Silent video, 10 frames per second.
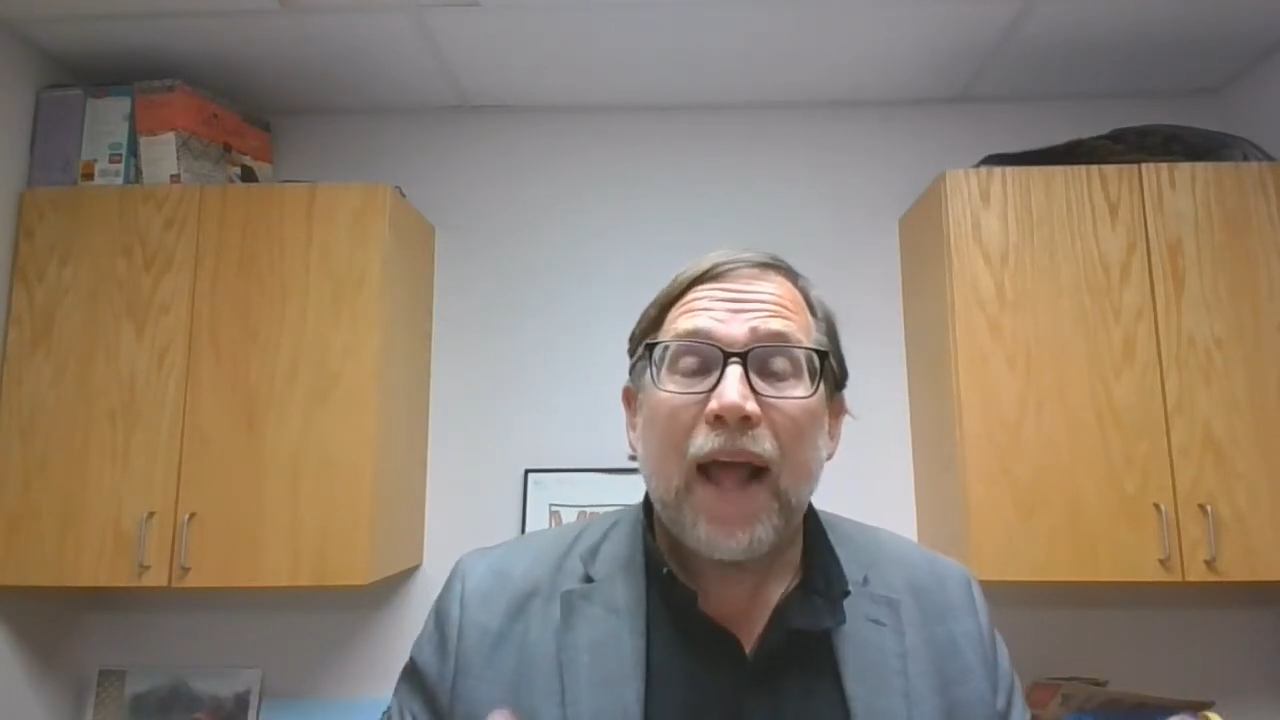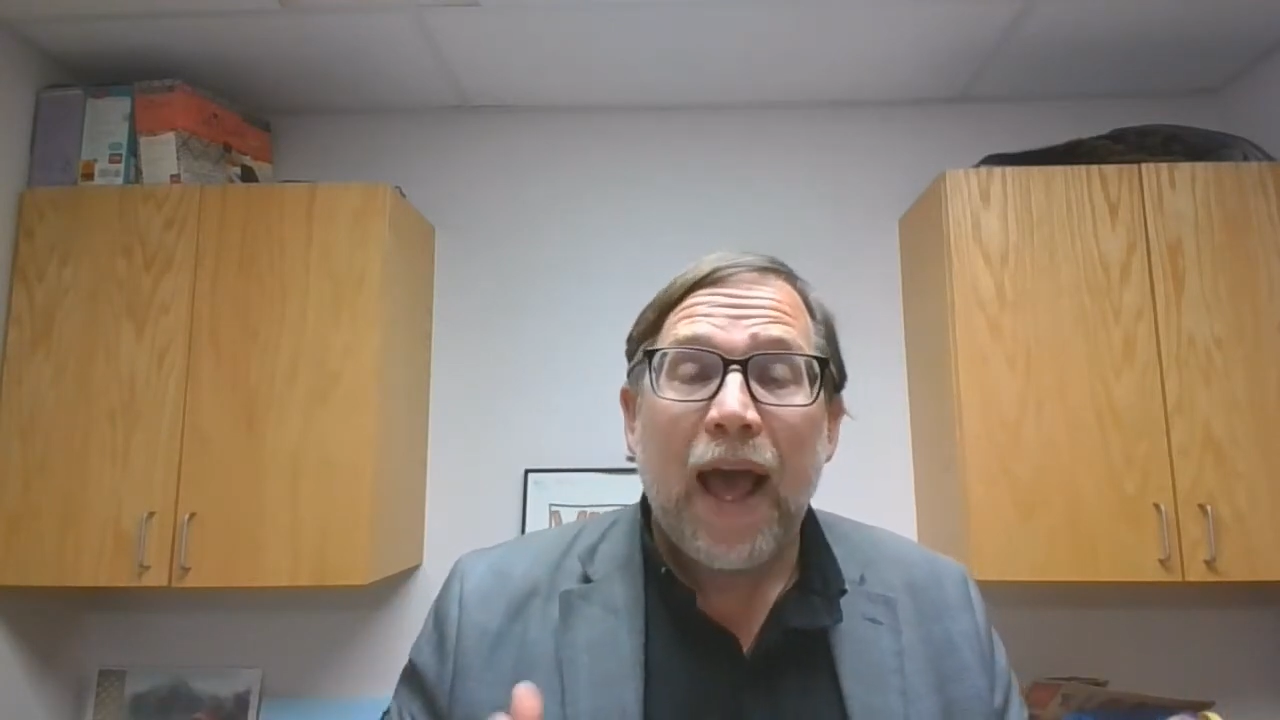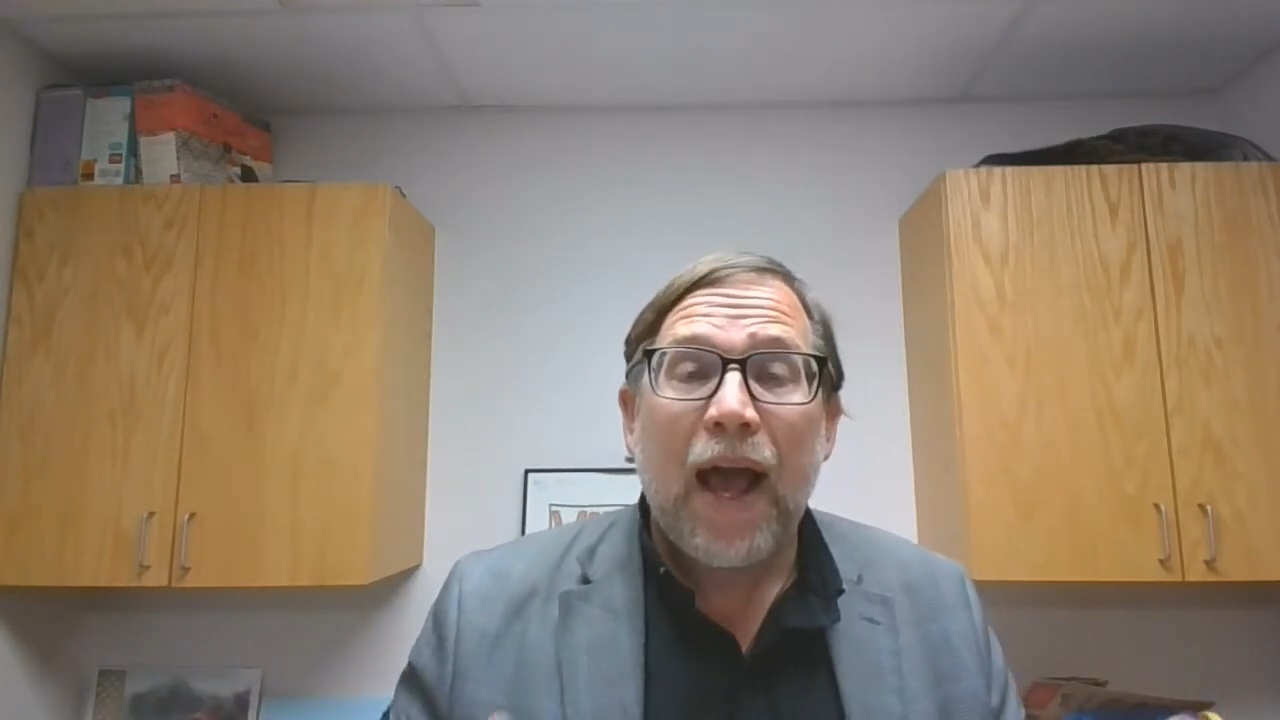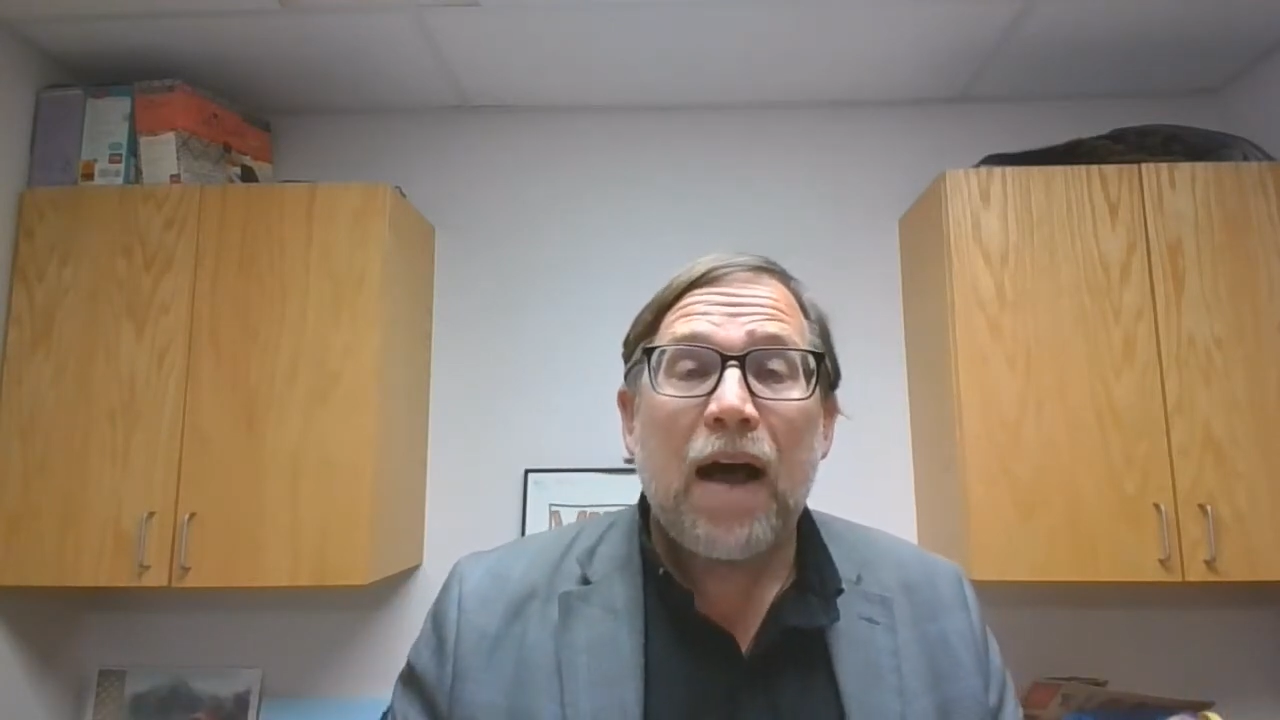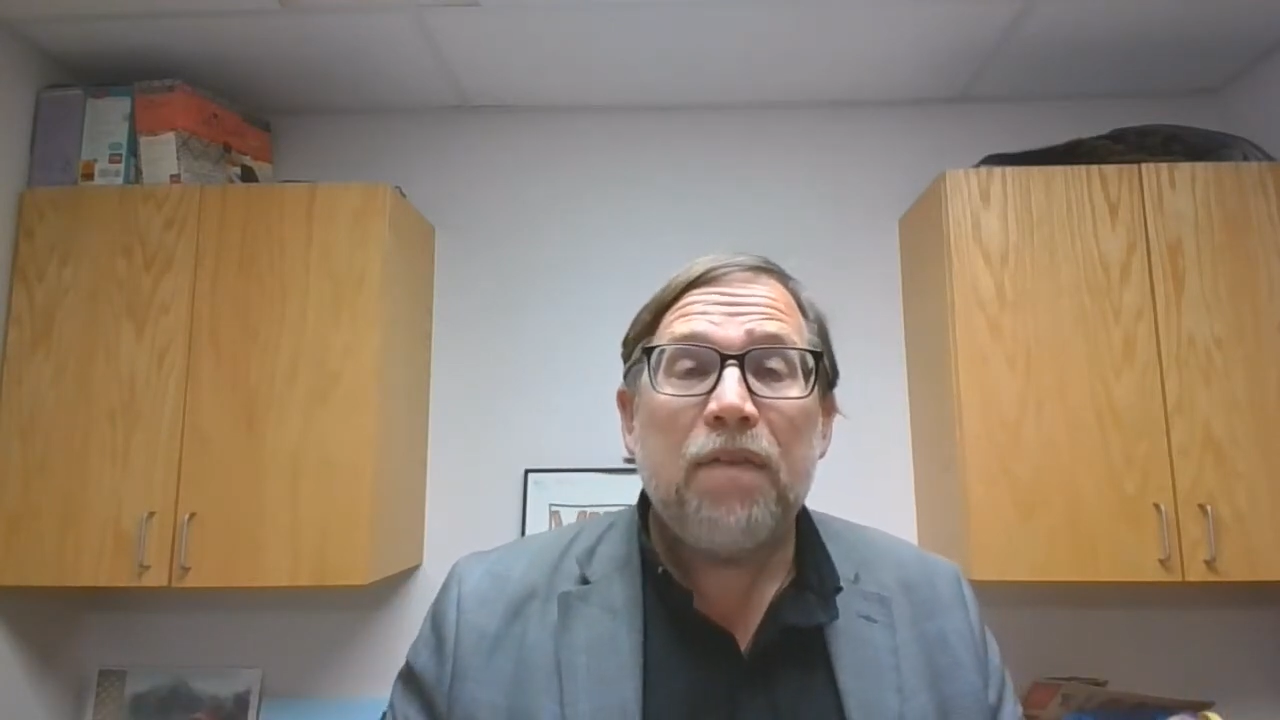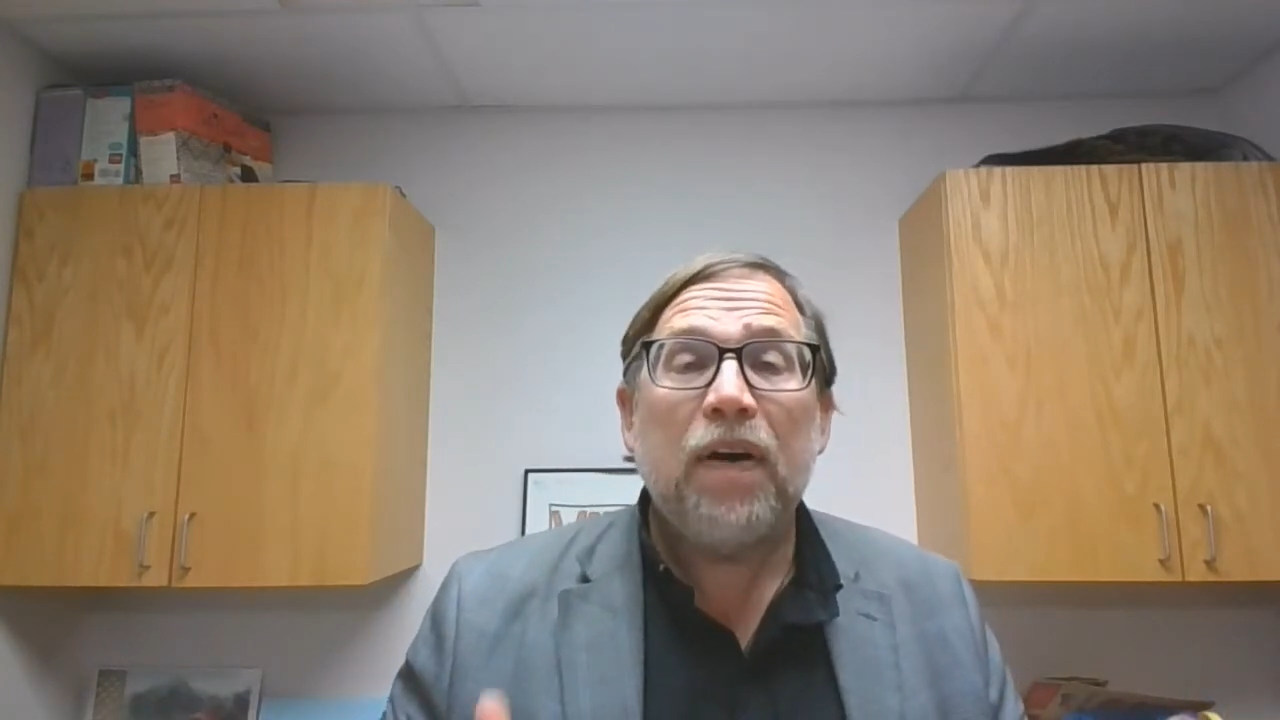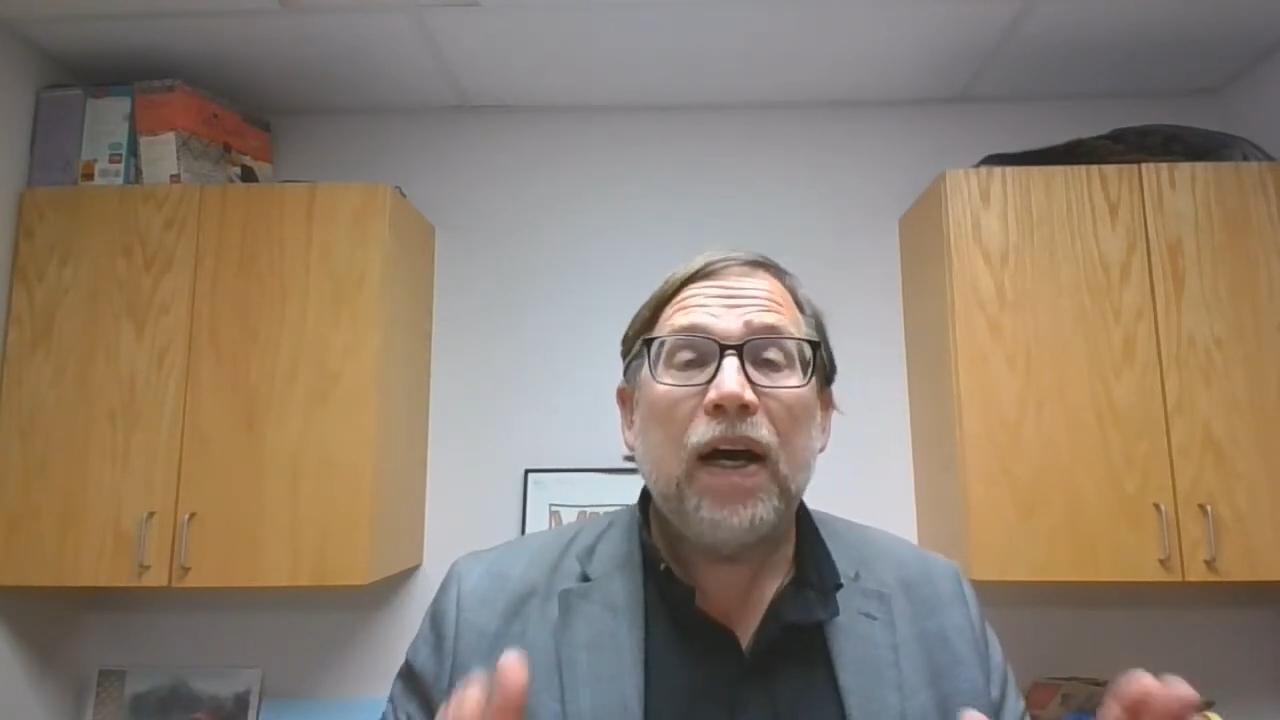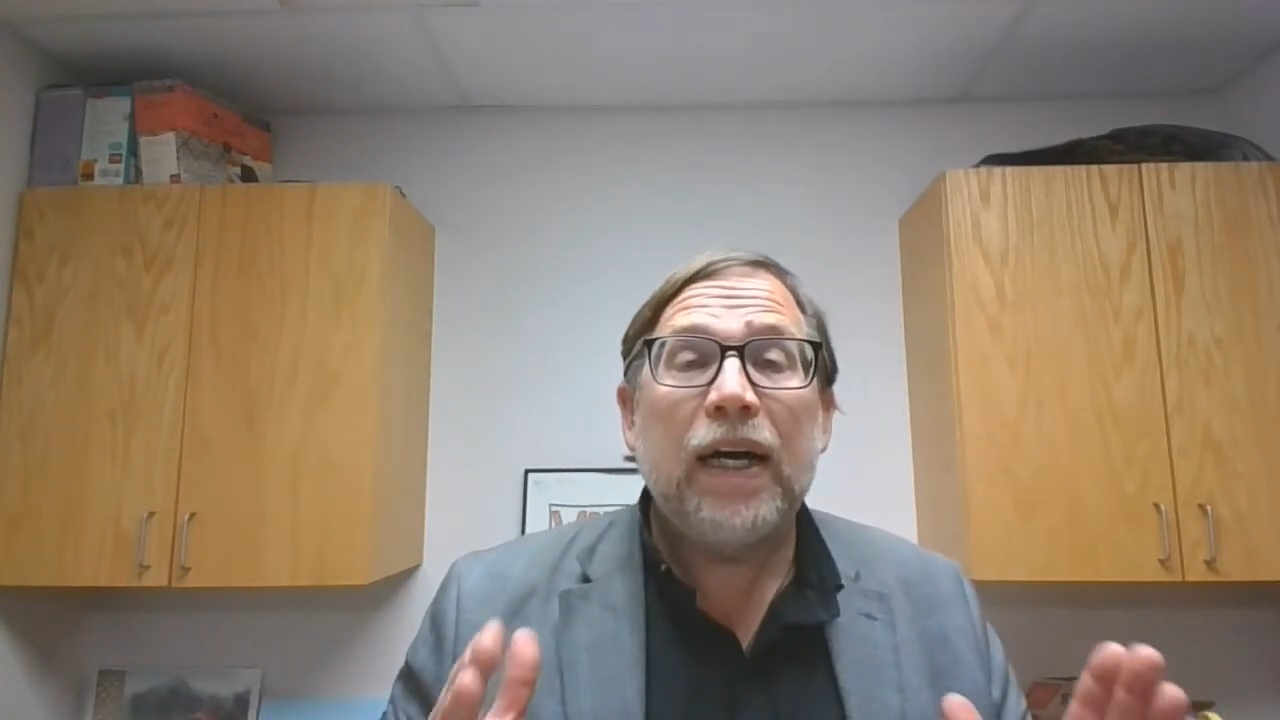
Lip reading: have